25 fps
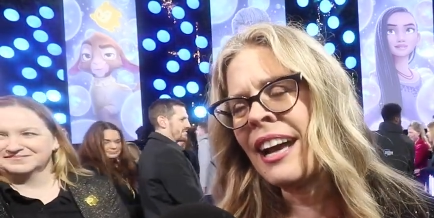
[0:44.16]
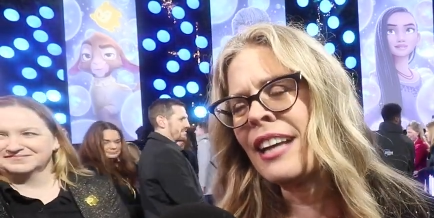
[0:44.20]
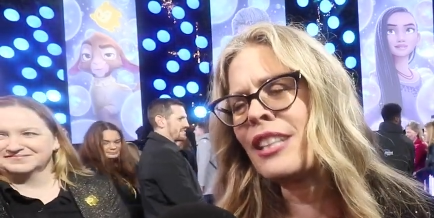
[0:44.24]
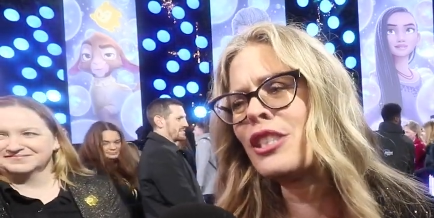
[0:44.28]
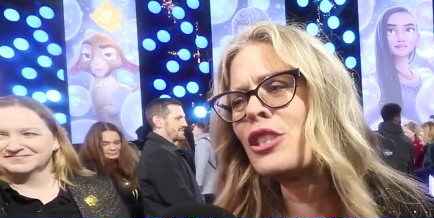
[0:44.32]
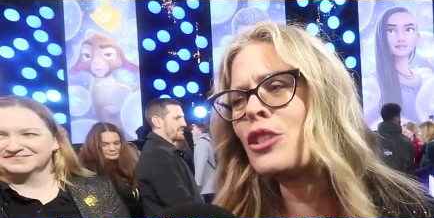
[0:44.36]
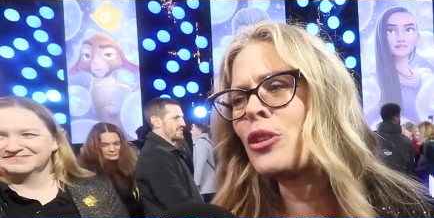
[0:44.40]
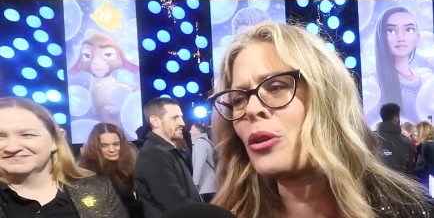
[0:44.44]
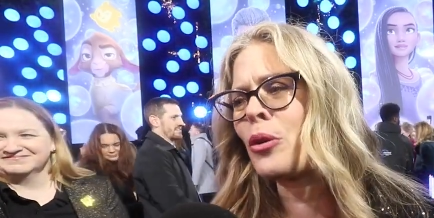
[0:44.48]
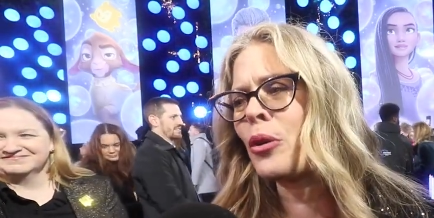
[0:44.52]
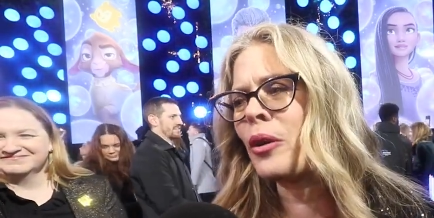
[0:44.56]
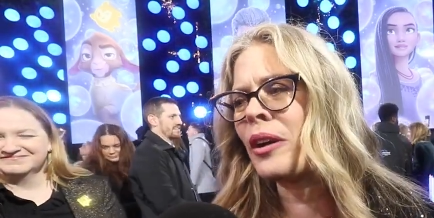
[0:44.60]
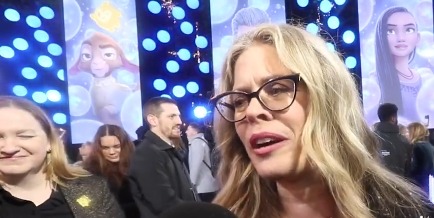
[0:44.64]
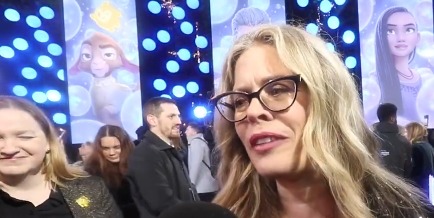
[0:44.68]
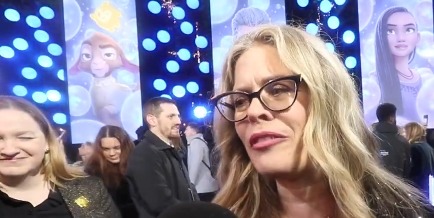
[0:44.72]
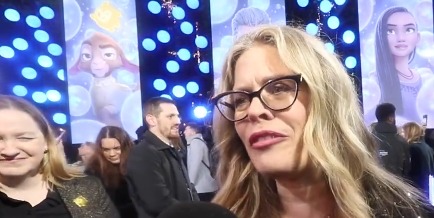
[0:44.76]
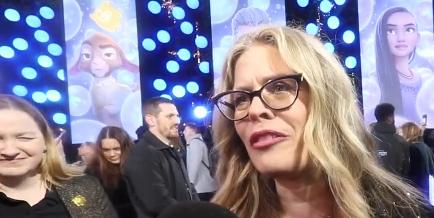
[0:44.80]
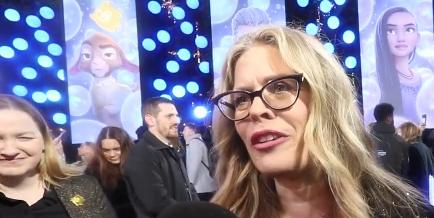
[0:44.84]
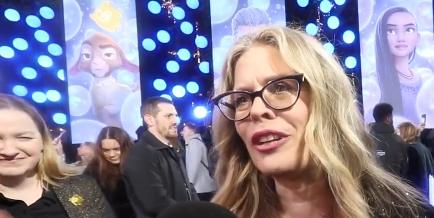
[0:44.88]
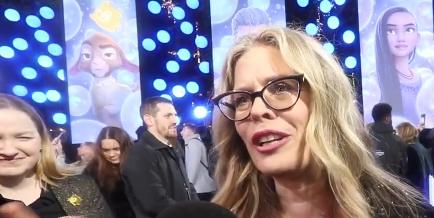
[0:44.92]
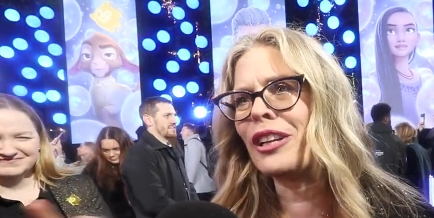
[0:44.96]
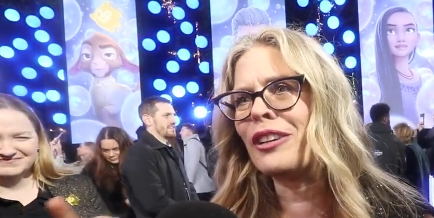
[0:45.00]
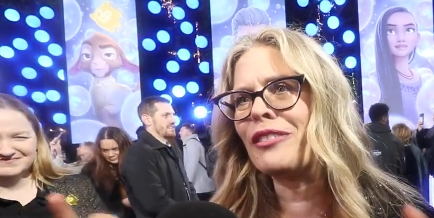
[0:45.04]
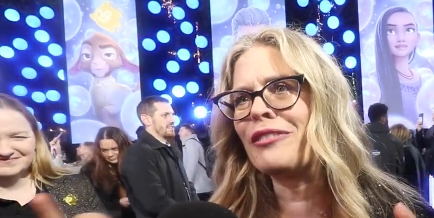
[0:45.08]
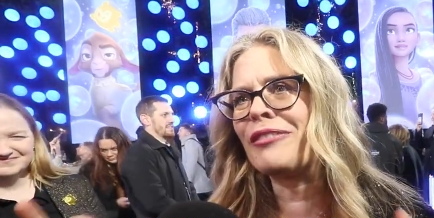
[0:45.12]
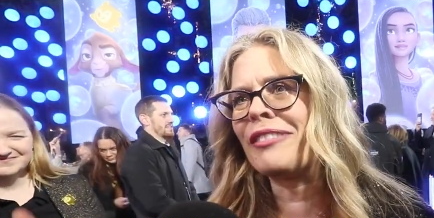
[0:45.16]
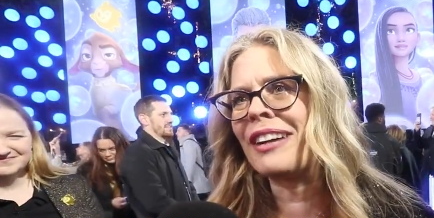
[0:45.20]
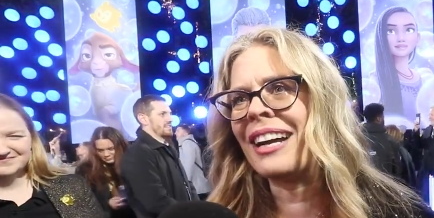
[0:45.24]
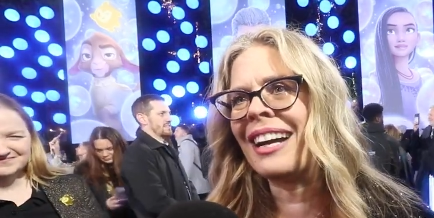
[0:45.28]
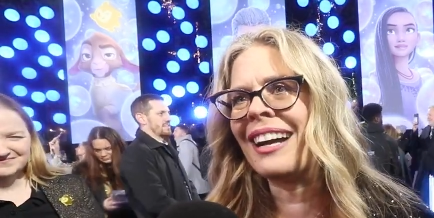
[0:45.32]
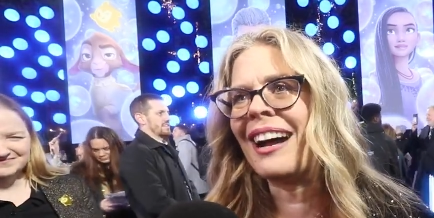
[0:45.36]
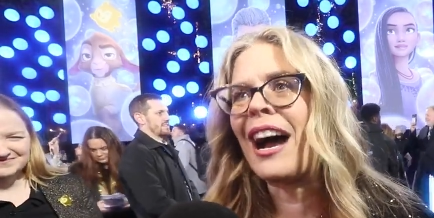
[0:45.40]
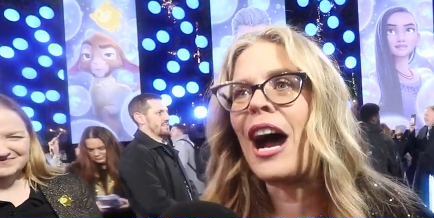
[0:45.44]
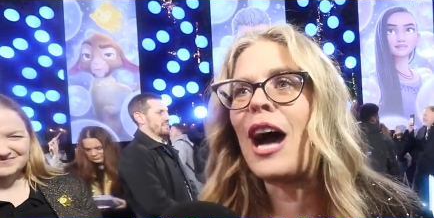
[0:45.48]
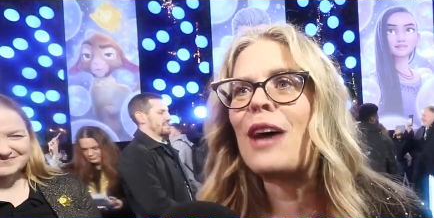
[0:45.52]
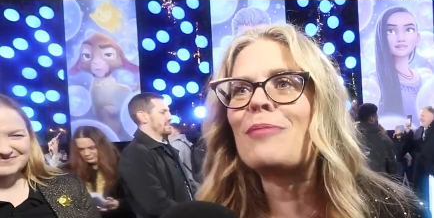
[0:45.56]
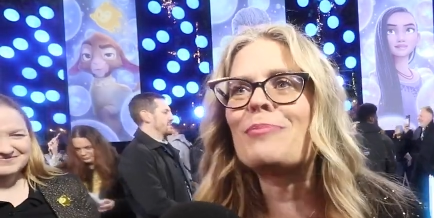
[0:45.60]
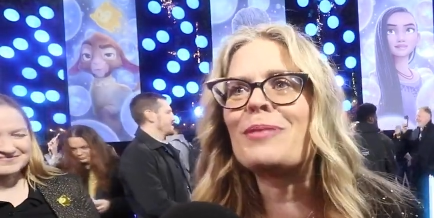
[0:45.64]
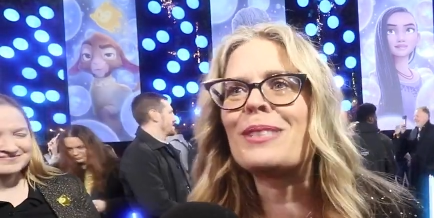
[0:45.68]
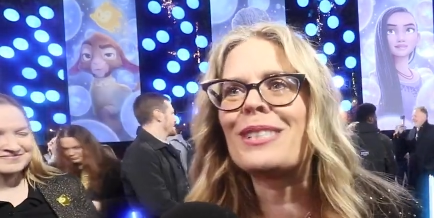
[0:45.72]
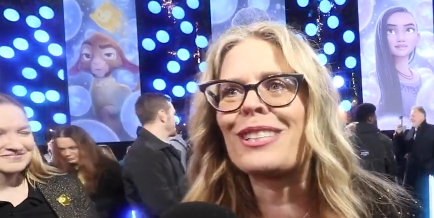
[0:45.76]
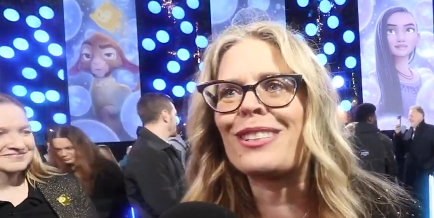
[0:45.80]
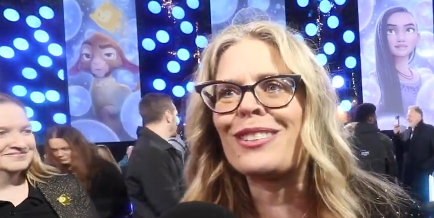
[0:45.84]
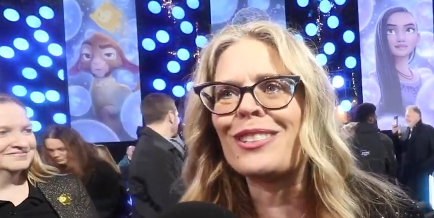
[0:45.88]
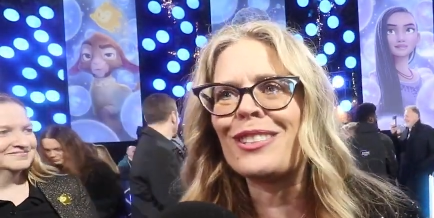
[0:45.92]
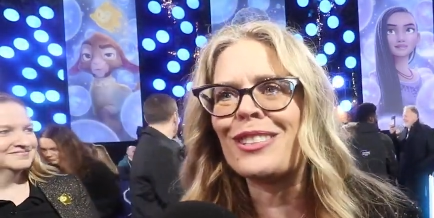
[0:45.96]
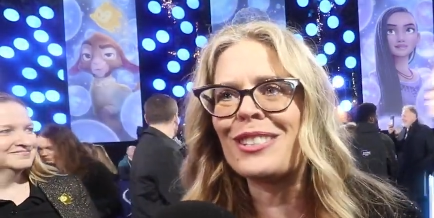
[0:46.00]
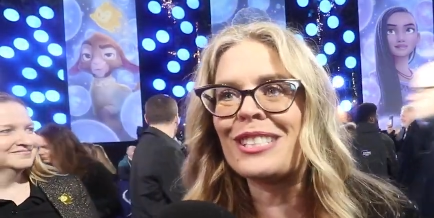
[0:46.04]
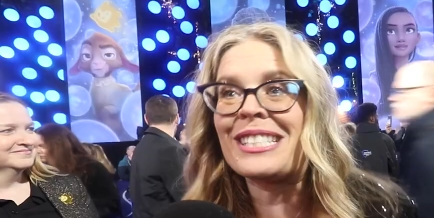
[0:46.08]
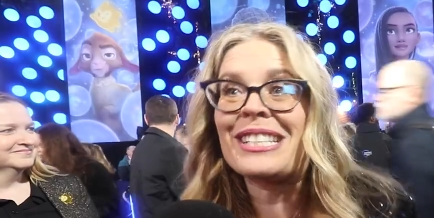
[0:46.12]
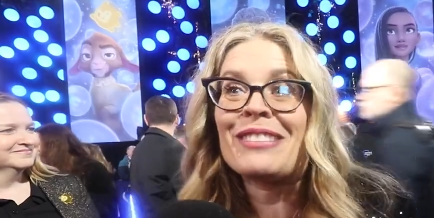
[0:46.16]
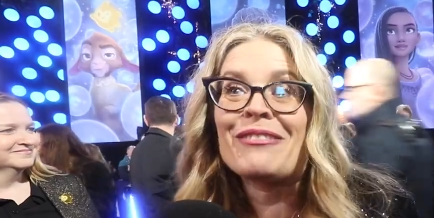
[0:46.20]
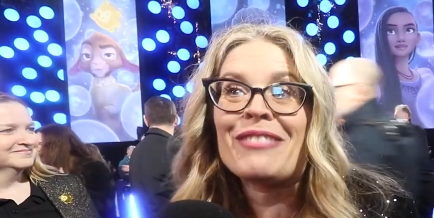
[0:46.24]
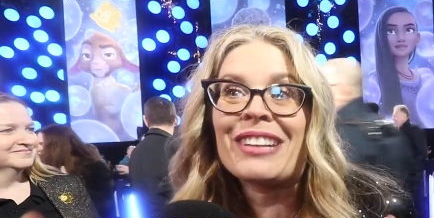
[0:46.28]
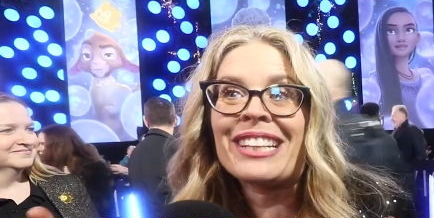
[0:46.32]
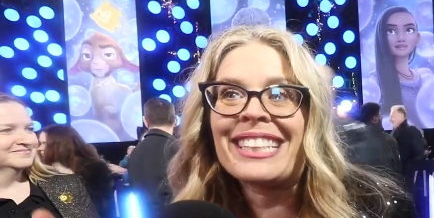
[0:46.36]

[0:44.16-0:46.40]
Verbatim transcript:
Speaker 1: a story full of uh, obstacles and